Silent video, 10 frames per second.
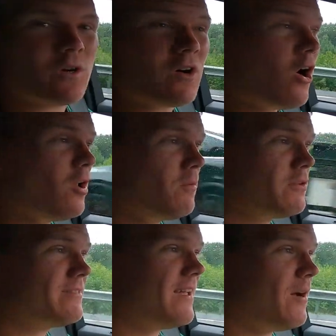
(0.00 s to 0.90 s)
We're
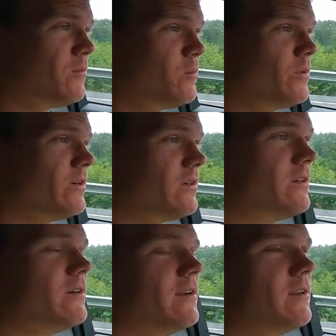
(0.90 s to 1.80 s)
almost done with
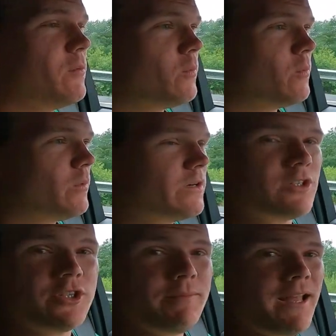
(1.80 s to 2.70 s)
our with
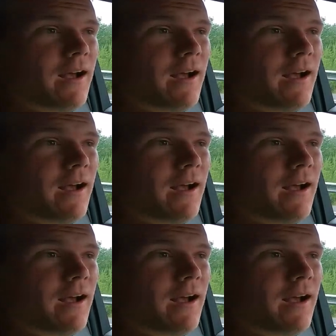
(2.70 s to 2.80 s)
our trip